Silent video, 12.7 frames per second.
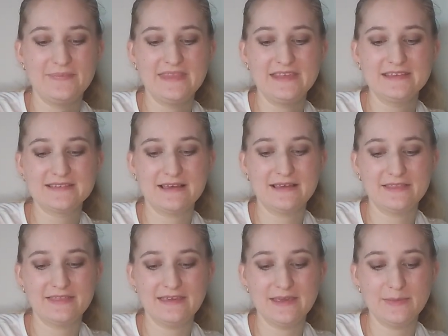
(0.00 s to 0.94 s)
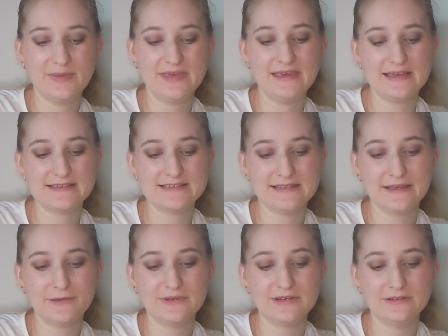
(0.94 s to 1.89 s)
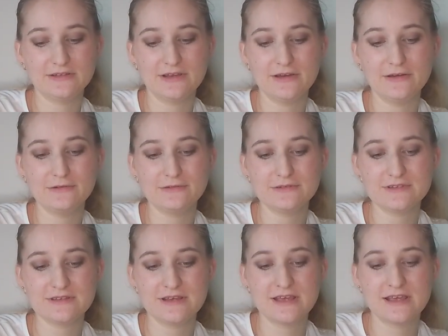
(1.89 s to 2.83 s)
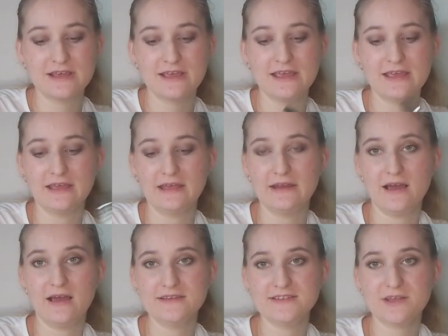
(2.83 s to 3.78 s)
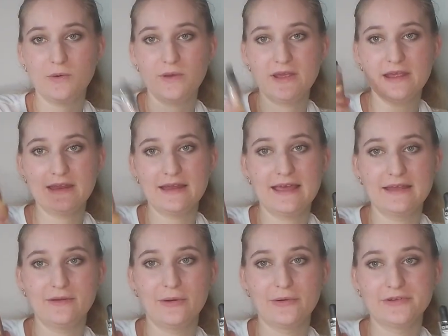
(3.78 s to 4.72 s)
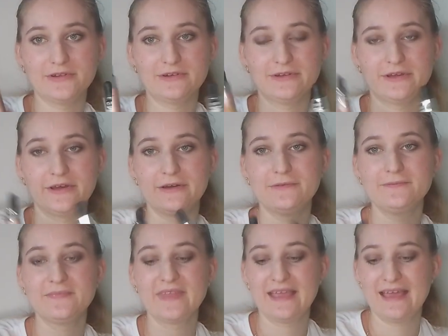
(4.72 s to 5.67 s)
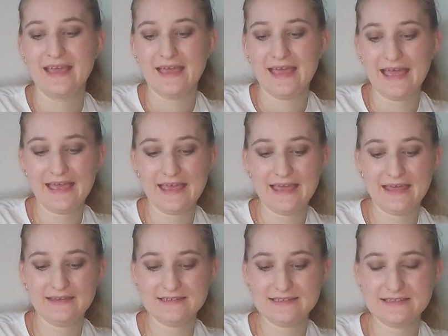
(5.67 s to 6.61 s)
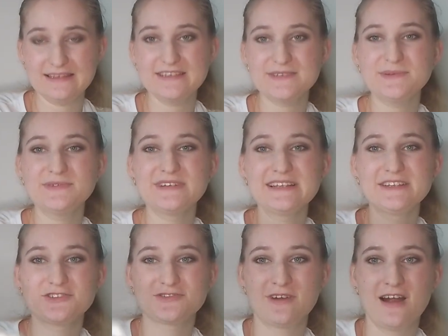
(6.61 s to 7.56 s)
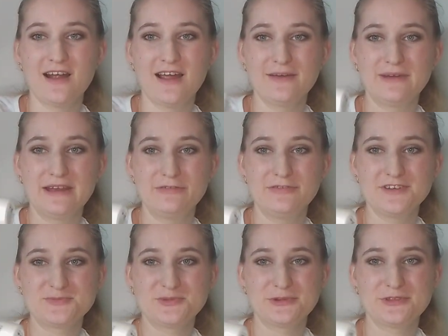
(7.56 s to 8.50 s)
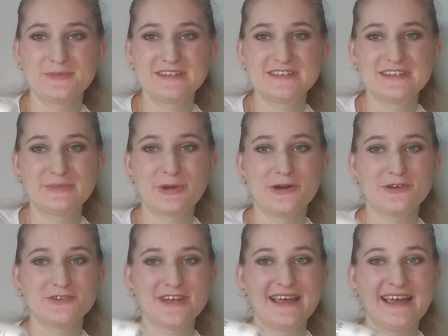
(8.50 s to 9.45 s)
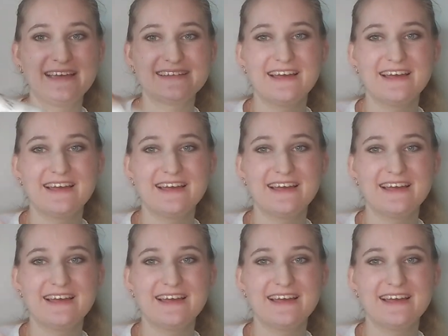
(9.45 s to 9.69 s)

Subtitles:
These are the PS Liquid Glows in Ice Queen and Golden Glow, and these were really dry when I first brought them into the project.